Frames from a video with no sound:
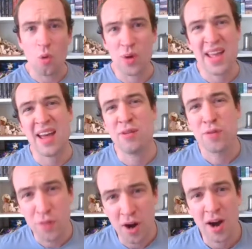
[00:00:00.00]
we had
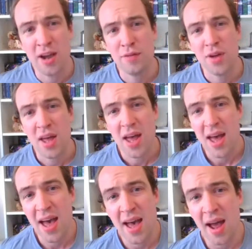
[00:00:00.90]
5,
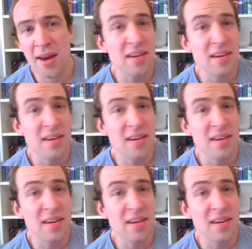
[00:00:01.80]
and a